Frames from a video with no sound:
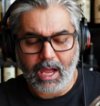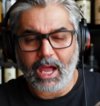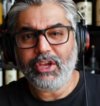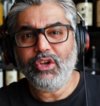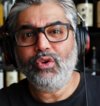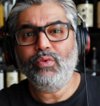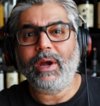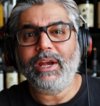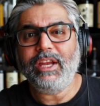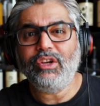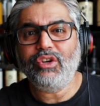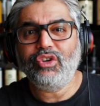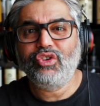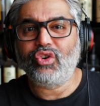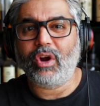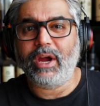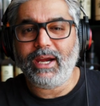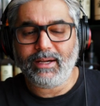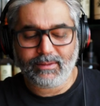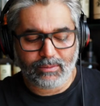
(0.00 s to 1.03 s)
Are you ready to
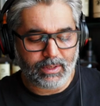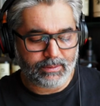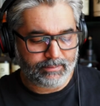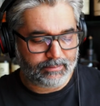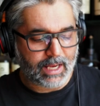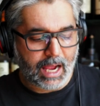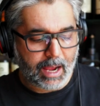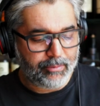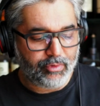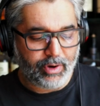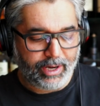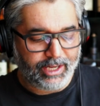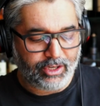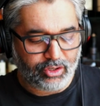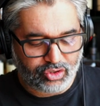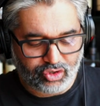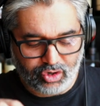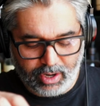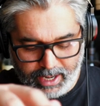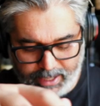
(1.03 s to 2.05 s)
try it? Well, I'm ready to
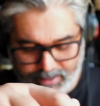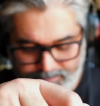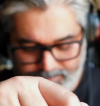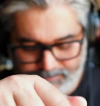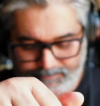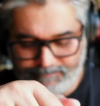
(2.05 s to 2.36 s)
try it.